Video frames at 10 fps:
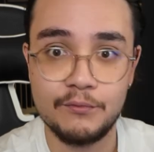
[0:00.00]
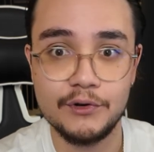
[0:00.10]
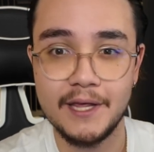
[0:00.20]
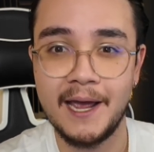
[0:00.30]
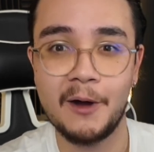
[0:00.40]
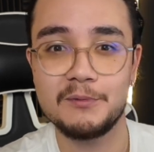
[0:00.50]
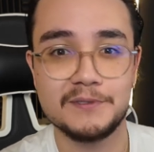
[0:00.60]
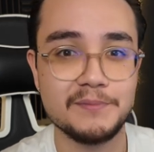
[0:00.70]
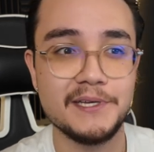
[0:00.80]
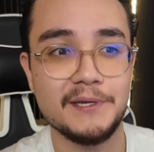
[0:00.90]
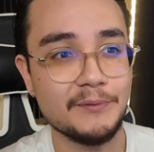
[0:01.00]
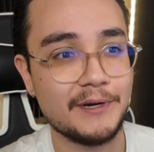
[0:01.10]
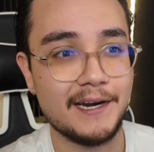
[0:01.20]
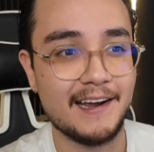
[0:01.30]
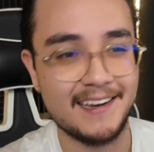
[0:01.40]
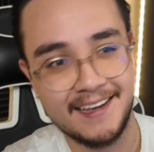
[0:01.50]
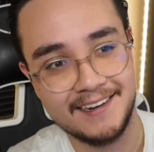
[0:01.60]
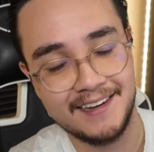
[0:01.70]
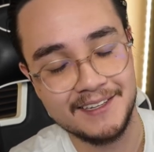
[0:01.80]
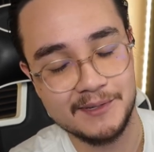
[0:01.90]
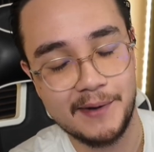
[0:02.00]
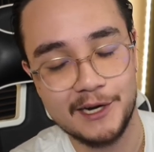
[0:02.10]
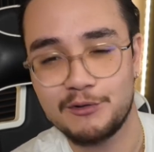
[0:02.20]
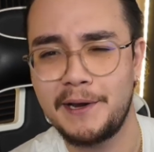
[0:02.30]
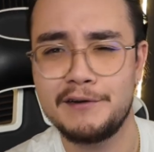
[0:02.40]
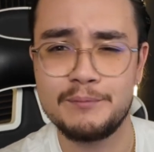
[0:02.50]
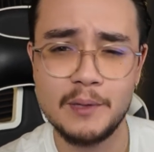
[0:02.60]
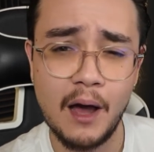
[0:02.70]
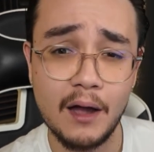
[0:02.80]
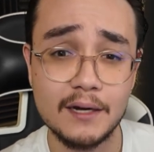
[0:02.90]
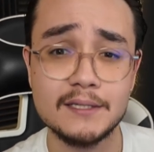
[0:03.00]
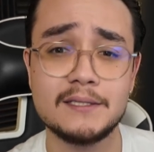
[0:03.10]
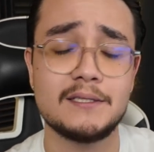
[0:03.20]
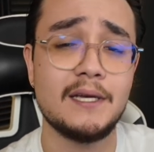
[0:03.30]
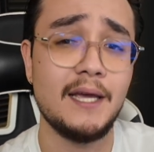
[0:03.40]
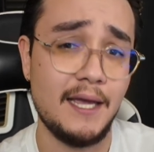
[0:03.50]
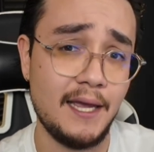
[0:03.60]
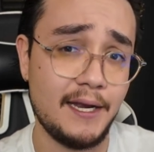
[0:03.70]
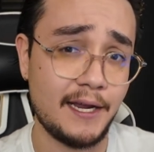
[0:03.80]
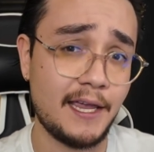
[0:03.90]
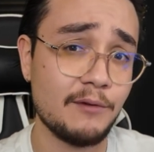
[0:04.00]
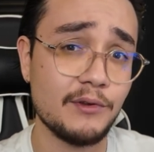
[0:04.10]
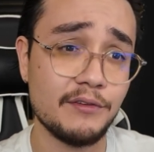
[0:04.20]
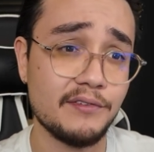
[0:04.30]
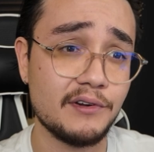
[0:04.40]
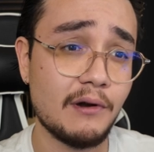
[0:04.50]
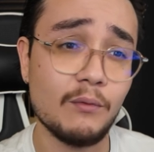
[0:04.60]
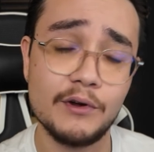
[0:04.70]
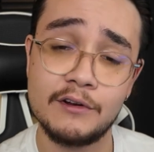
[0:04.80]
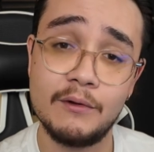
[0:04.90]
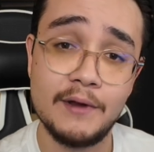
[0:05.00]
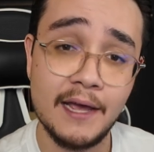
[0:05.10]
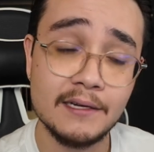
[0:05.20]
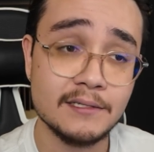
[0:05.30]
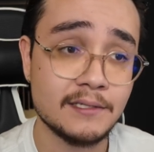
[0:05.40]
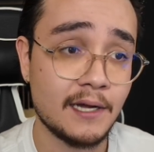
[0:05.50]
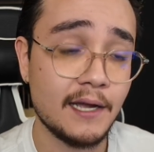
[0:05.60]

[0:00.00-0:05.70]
it really helps me when I get into my creative blocks and I can't really figure out where to go next.